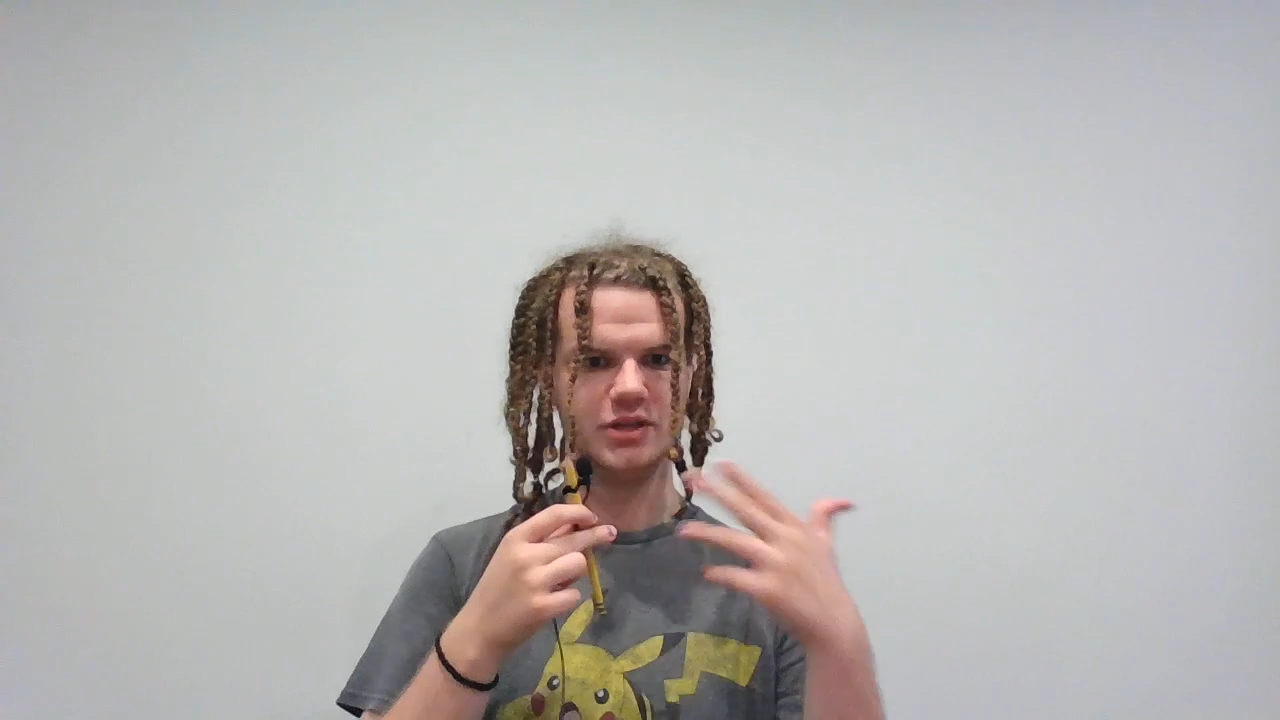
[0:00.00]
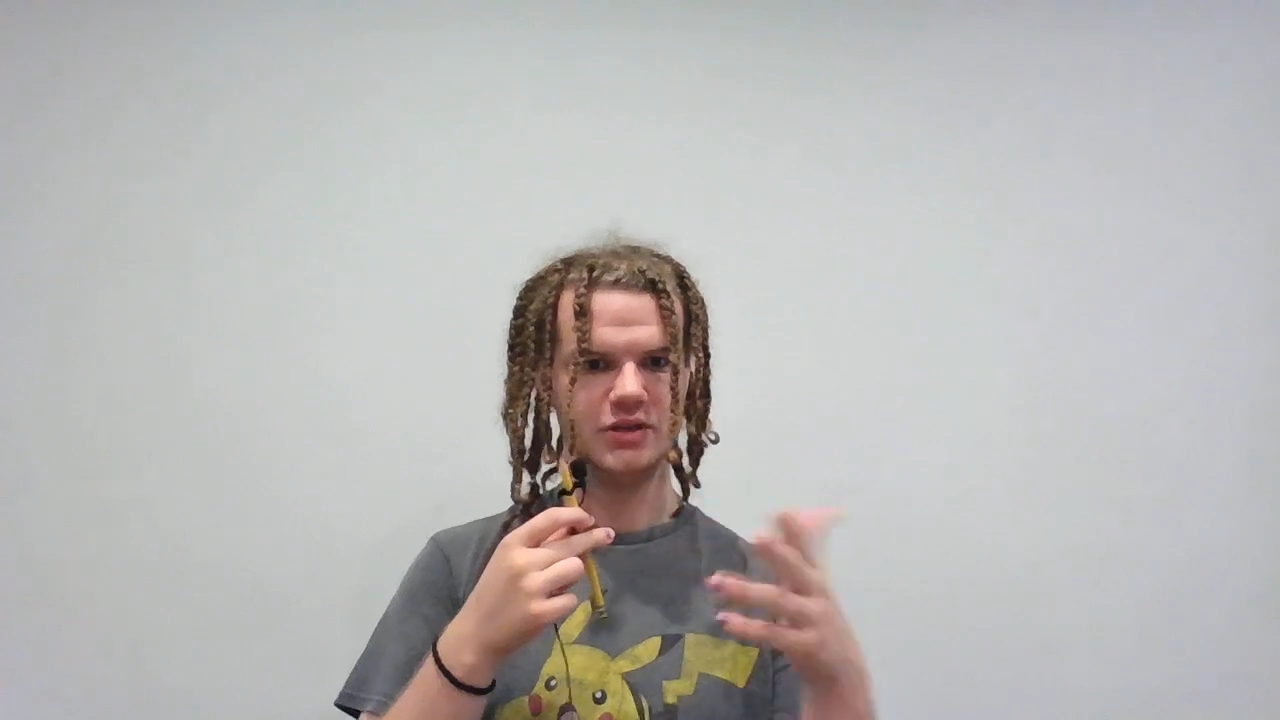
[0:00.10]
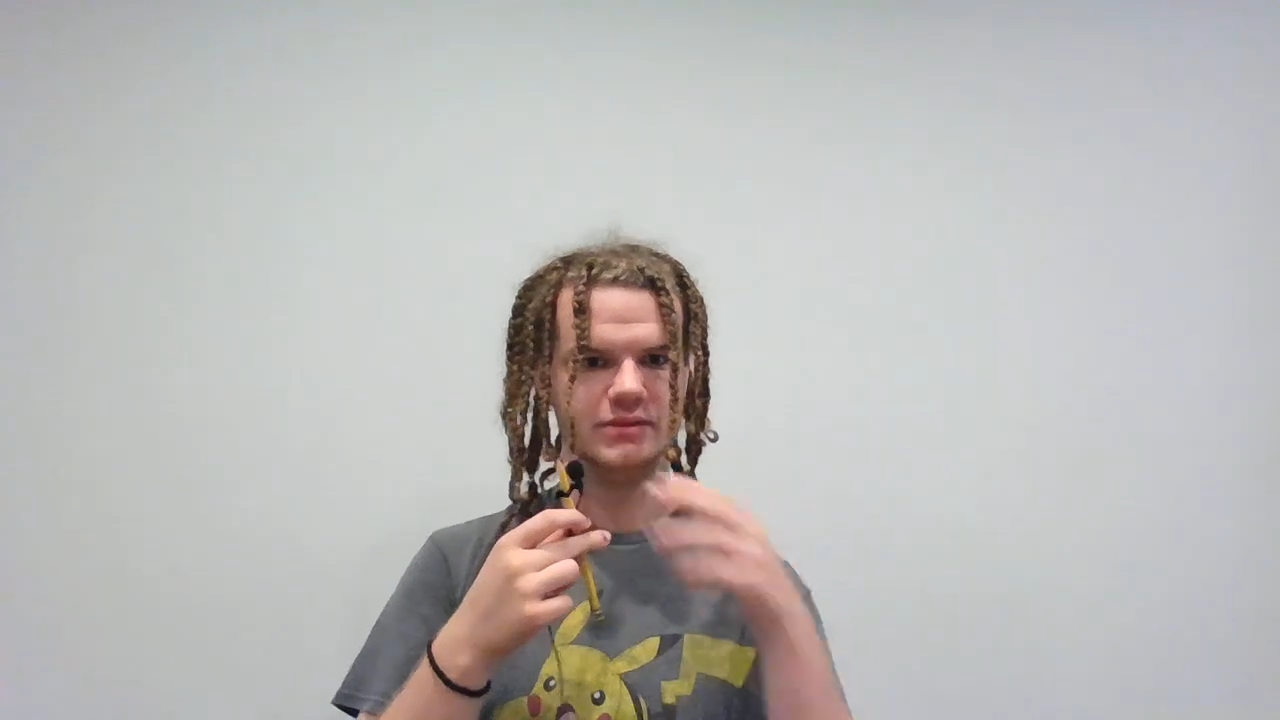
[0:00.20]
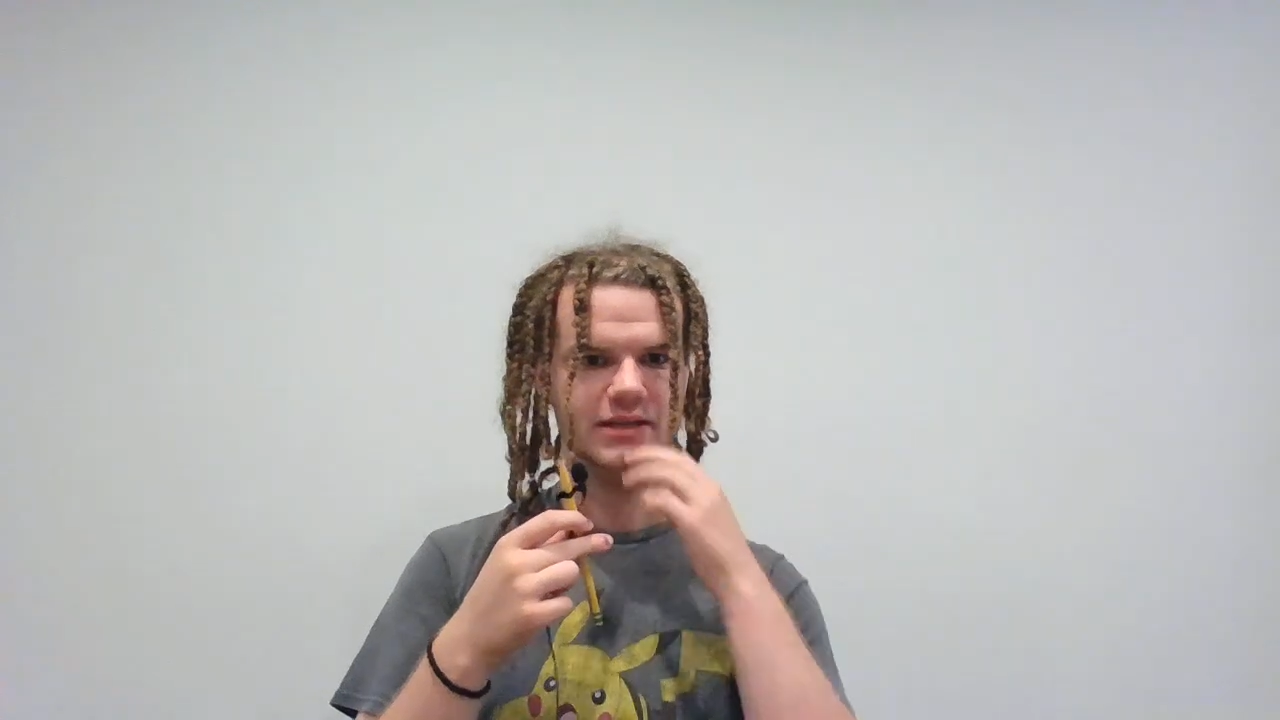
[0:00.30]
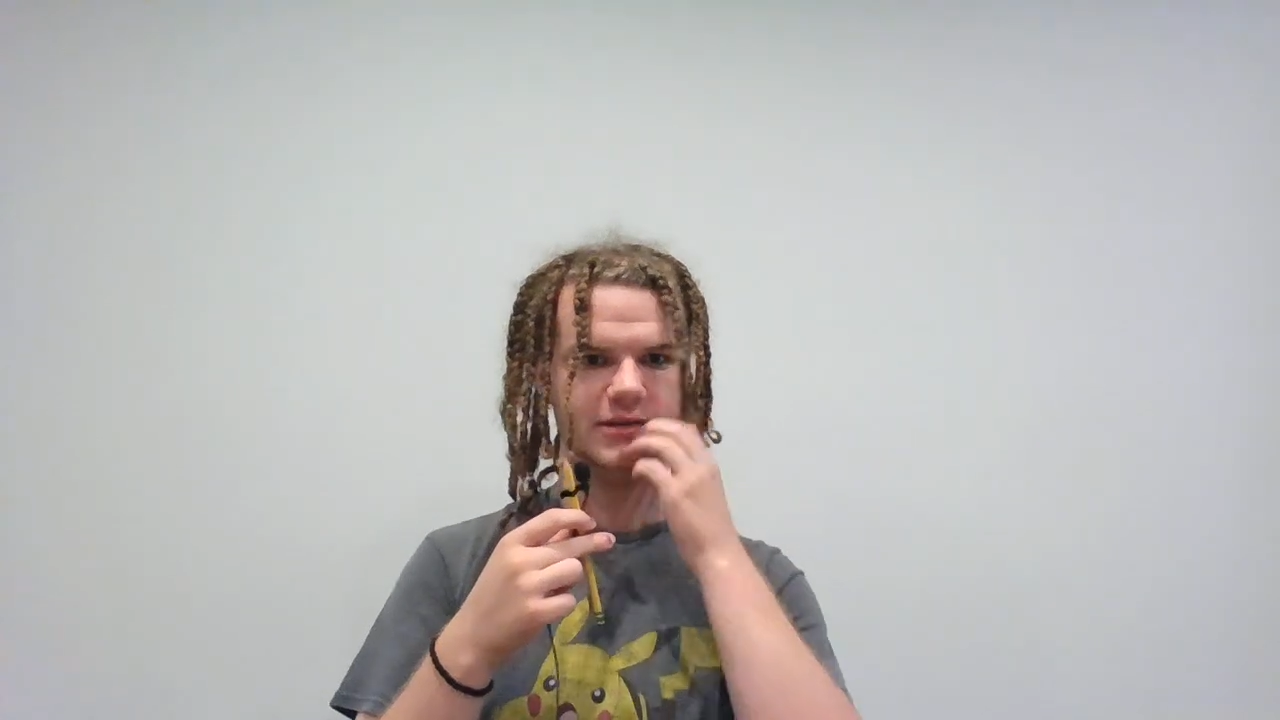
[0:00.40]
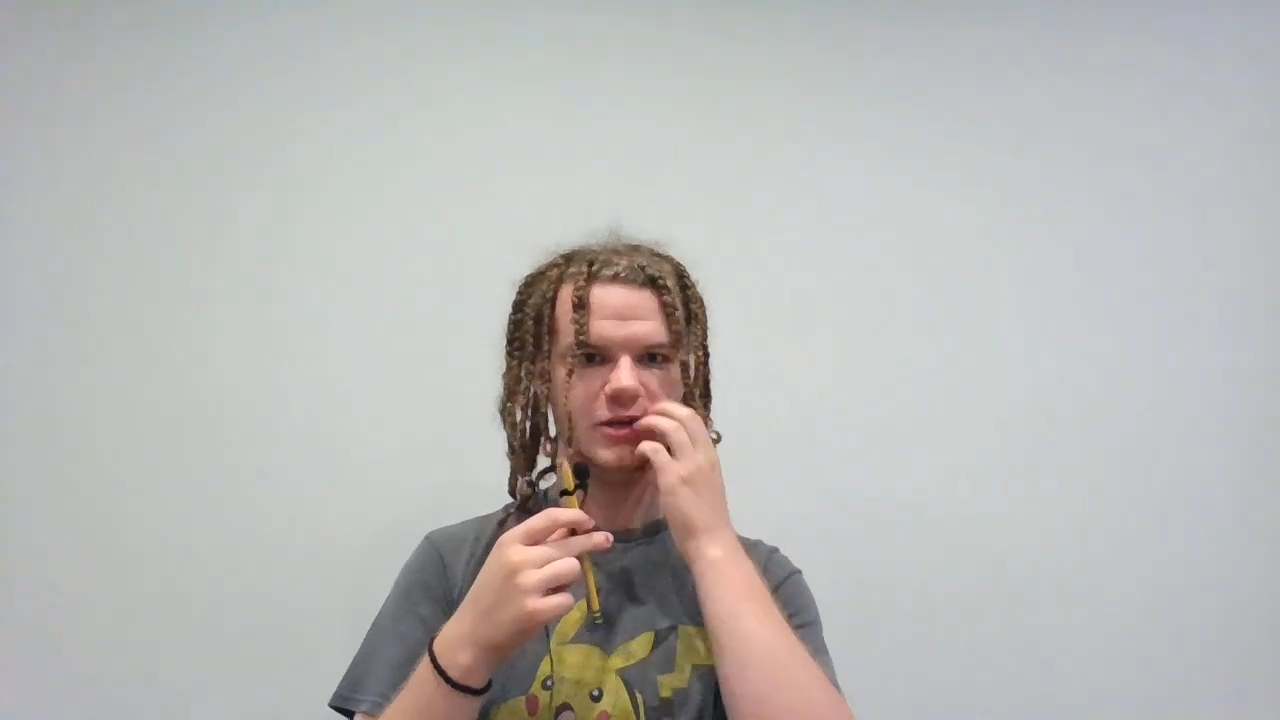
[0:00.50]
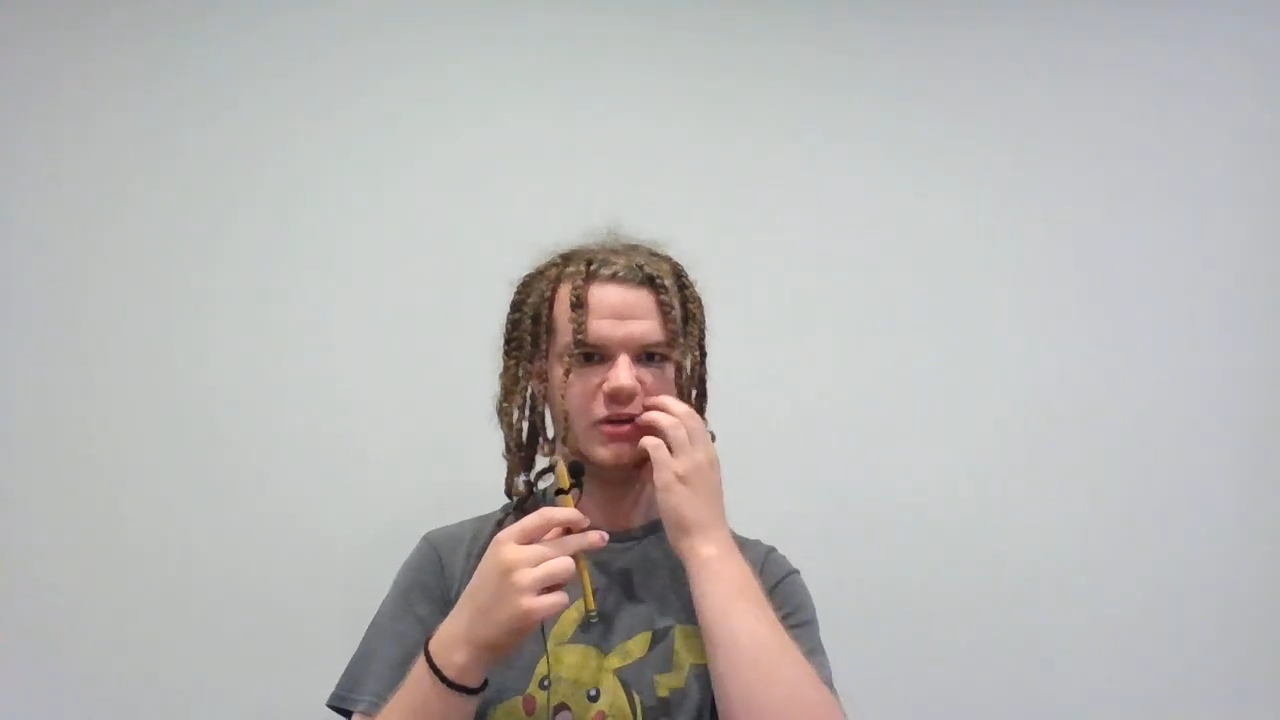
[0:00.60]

using